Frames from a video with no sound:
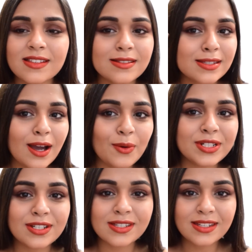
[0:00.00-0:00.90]
and see how
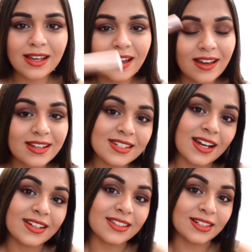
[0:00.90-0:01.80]
it just
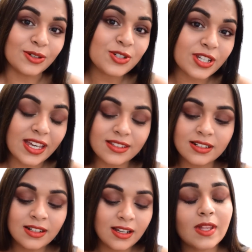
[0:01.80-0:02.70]
tied the look together.